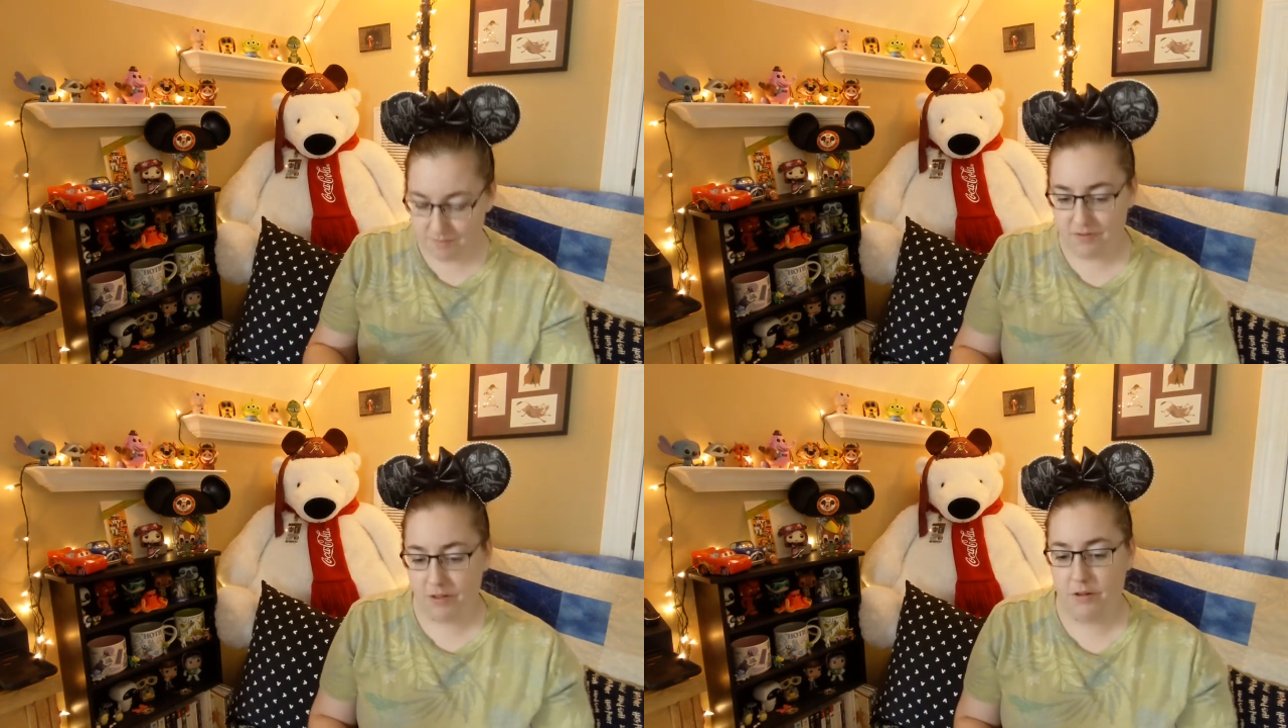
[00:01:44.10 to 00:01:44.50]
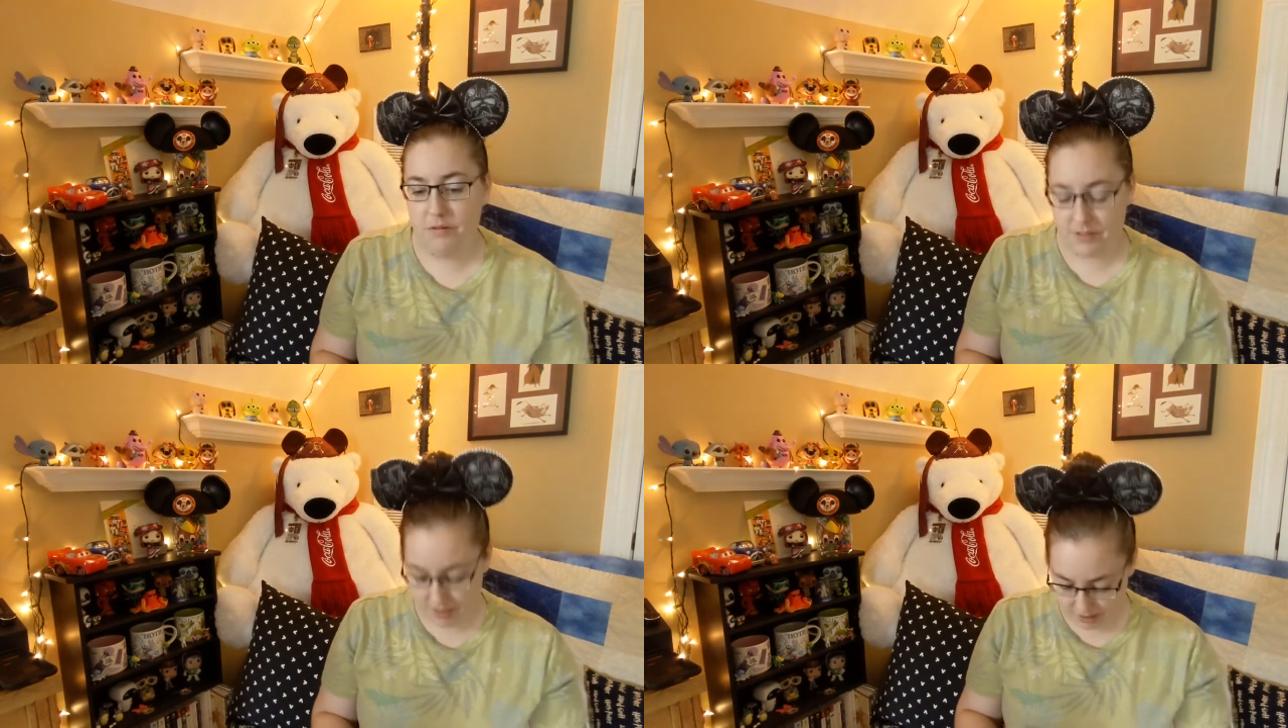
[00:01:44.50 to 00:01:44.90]
For
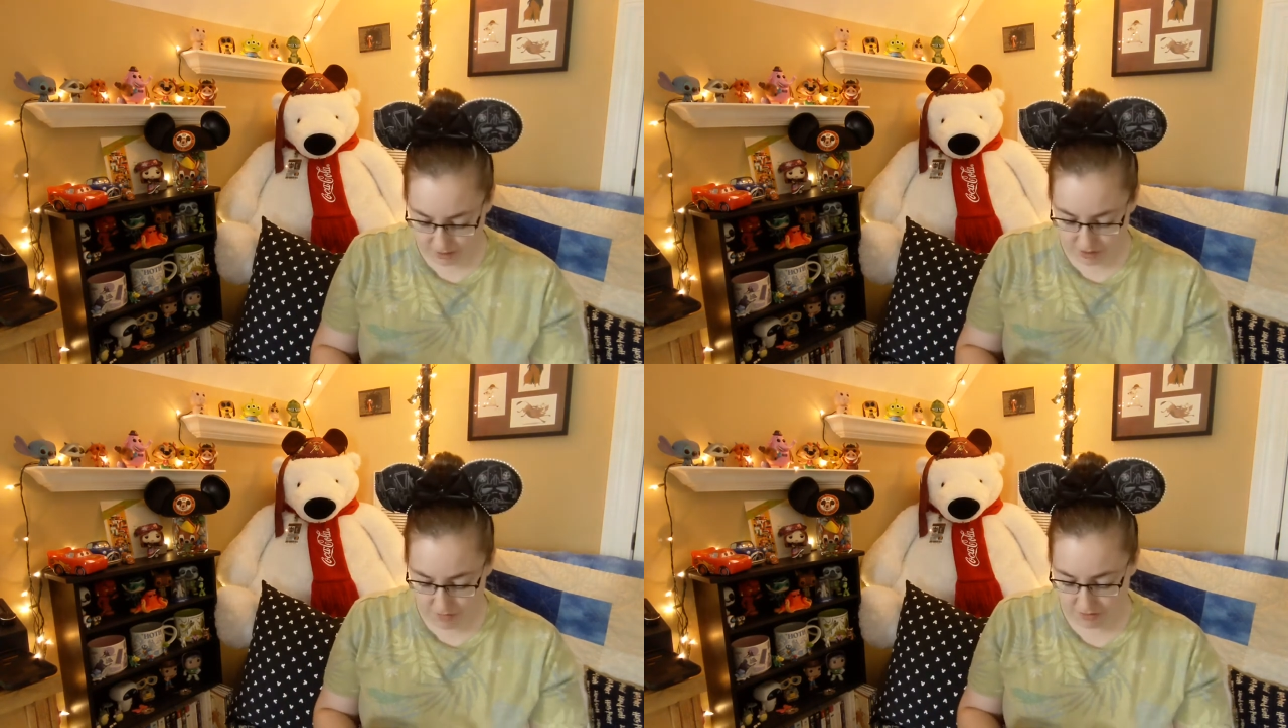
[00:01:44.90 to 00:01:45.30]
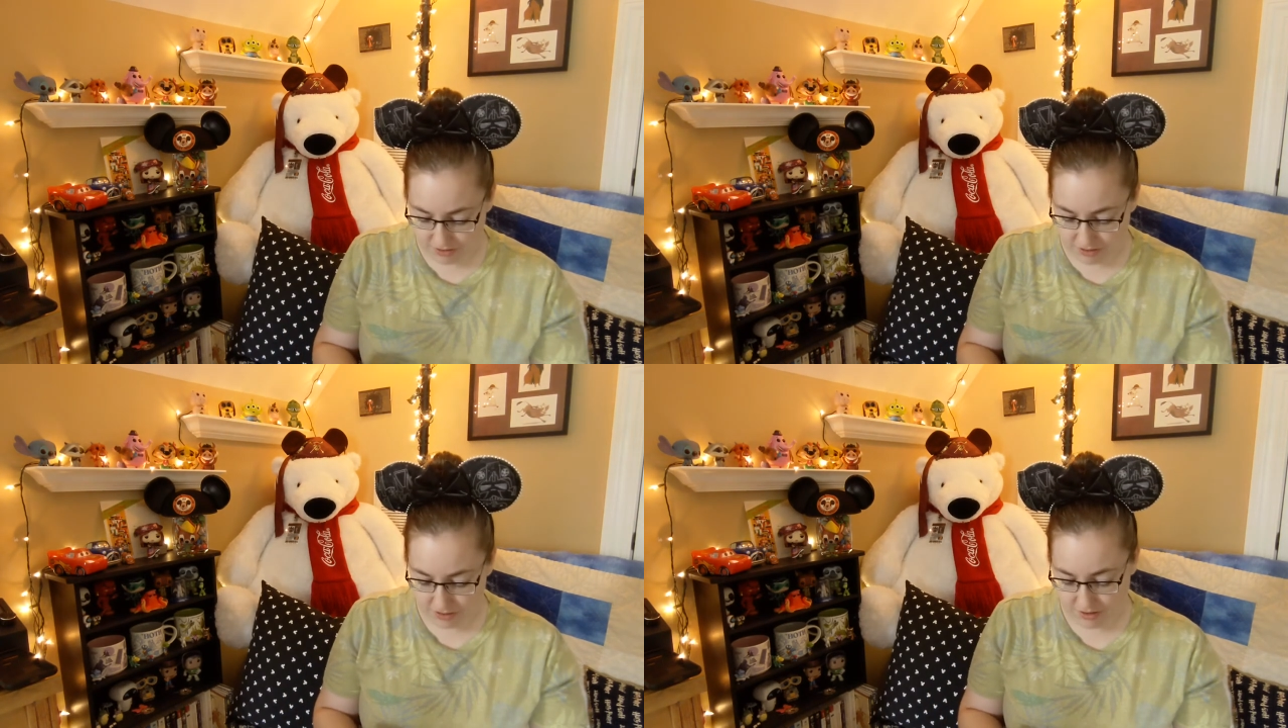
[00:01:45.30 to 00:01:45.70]
those that
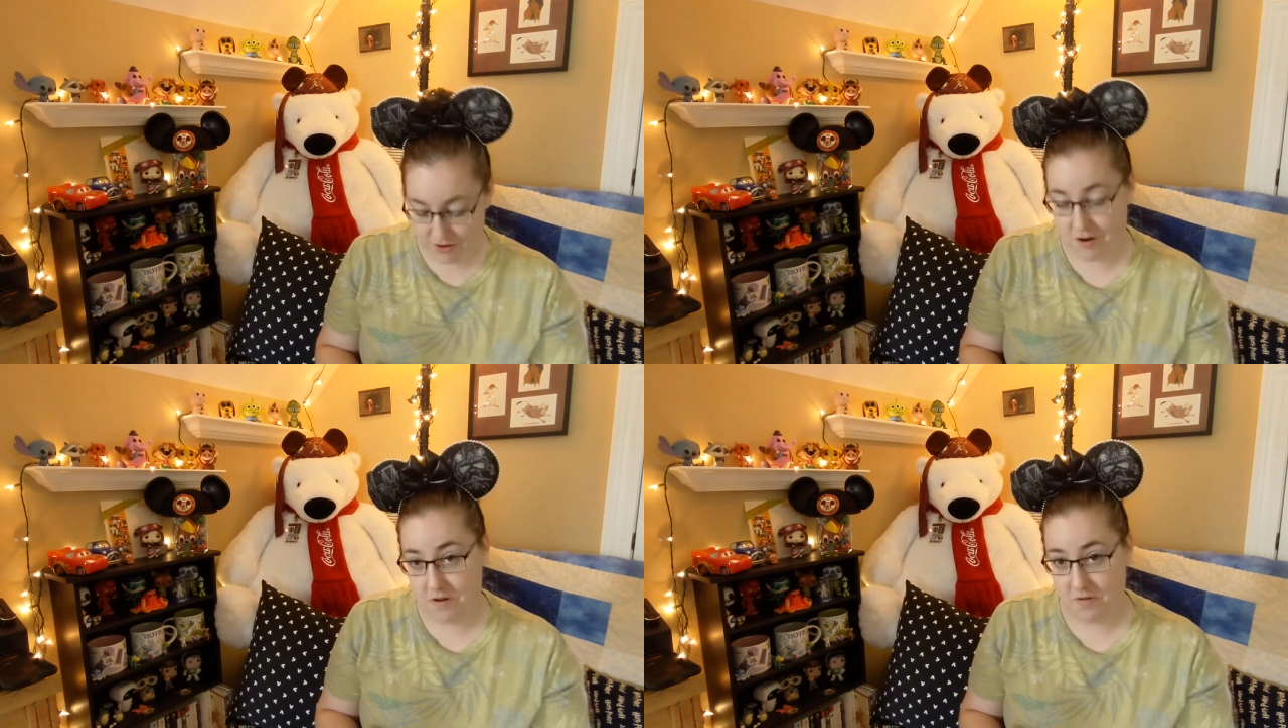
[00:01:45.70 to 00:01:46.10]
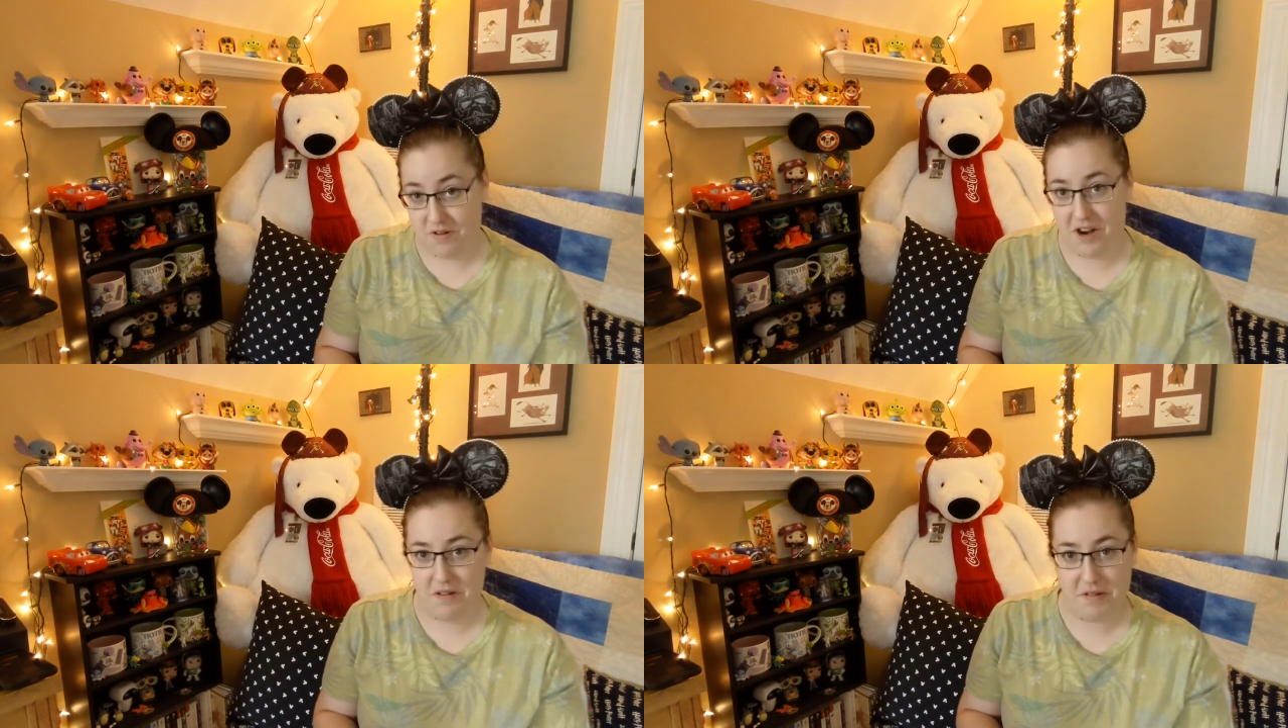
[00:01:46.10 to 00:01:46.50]
don't know
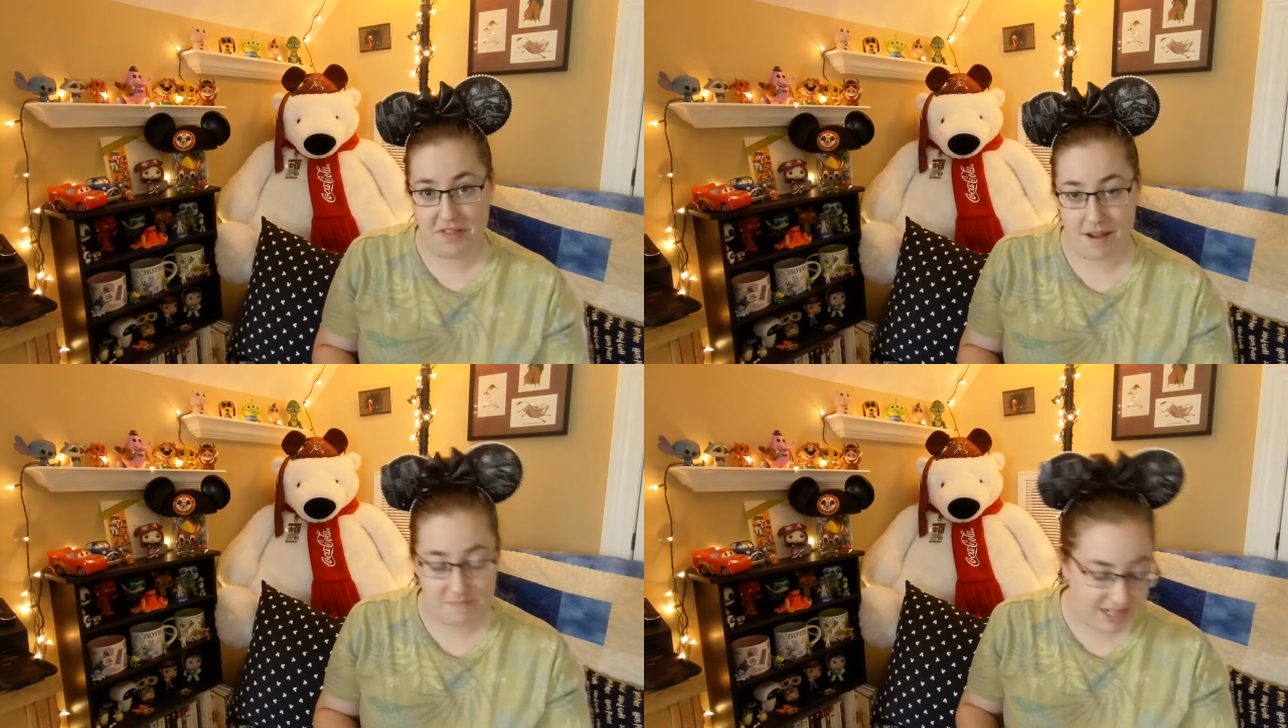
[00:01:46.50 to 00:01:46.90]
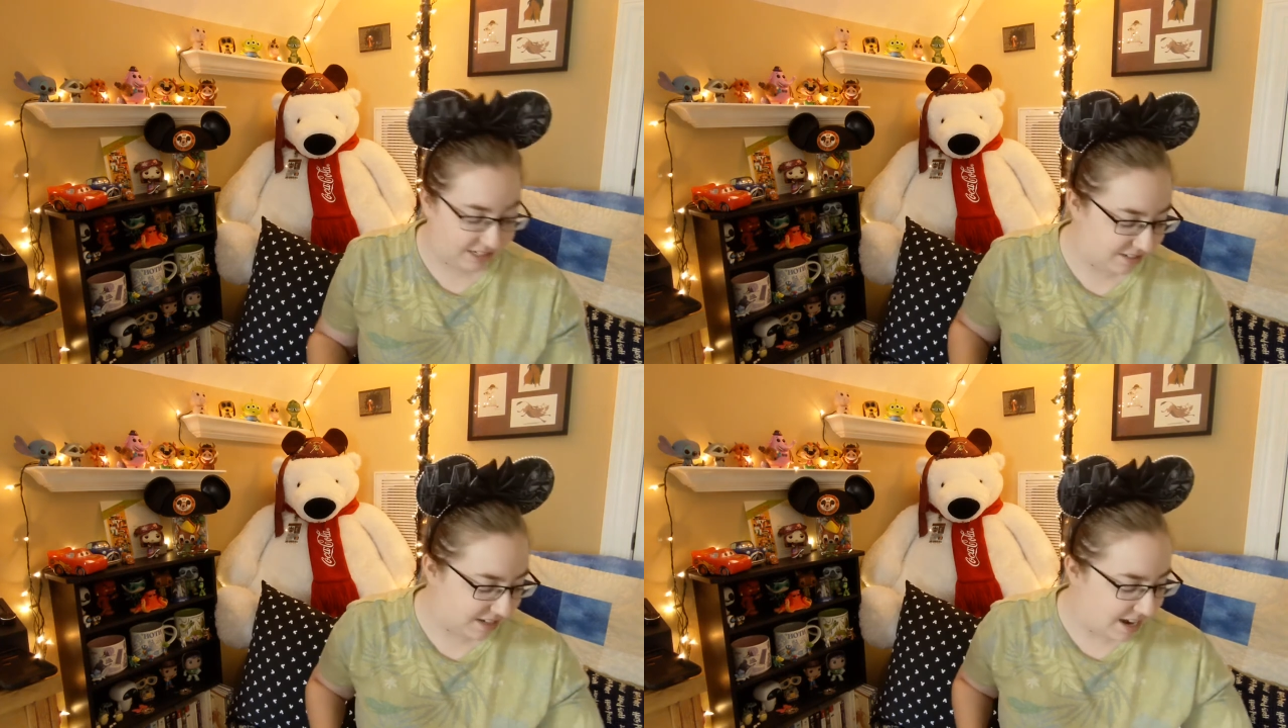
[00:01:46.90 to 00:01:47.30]
kind of what that
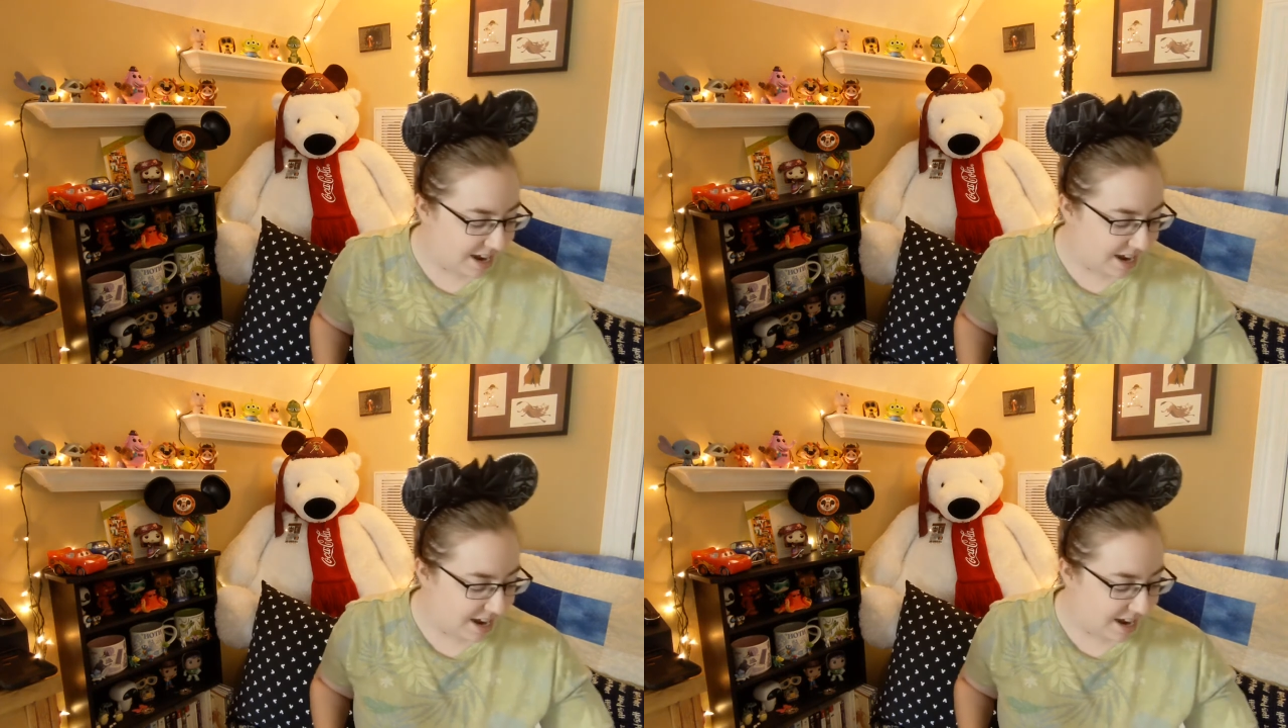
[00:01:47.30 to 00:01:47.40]
means,